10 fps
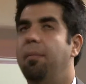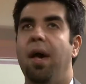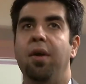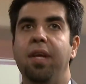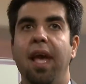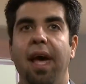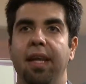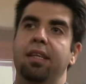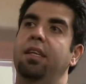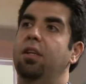Better
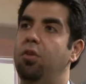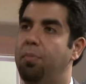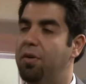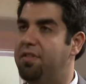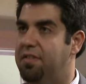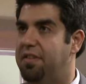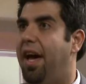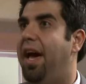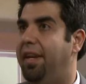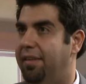yet, you post a
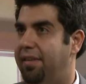sign